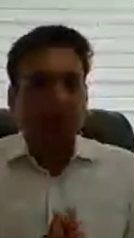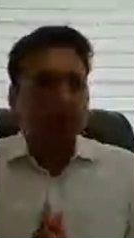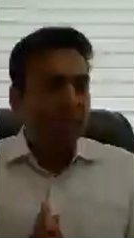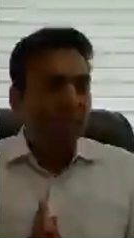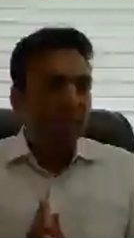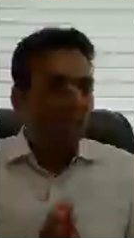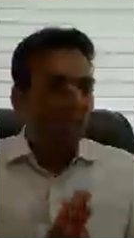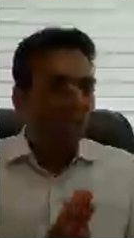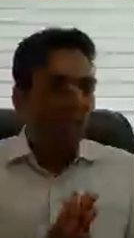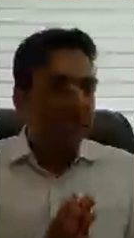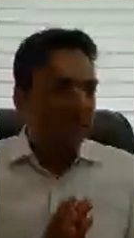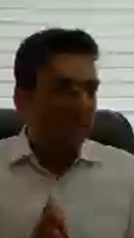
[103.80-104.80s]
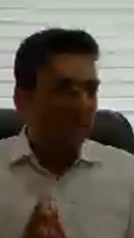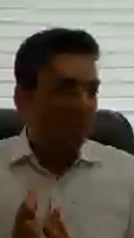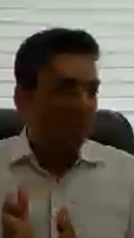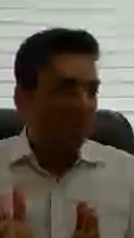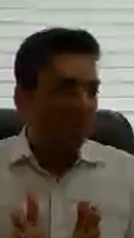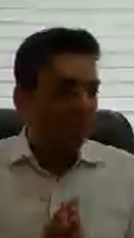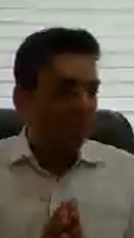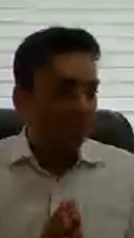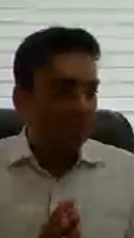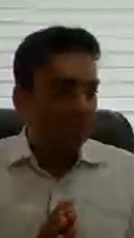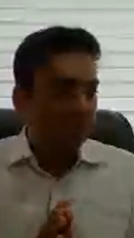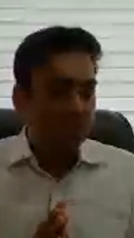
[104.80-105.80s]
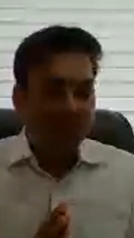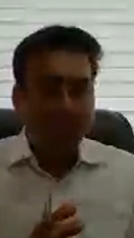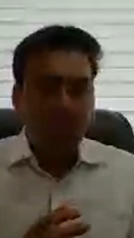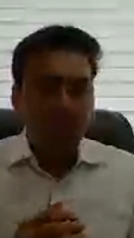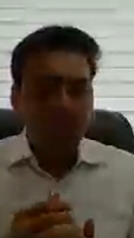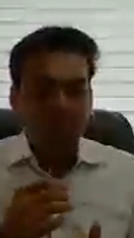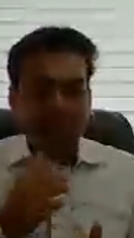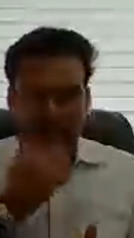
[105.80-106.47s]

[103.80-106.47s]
Okay, uh, let's uh, go to the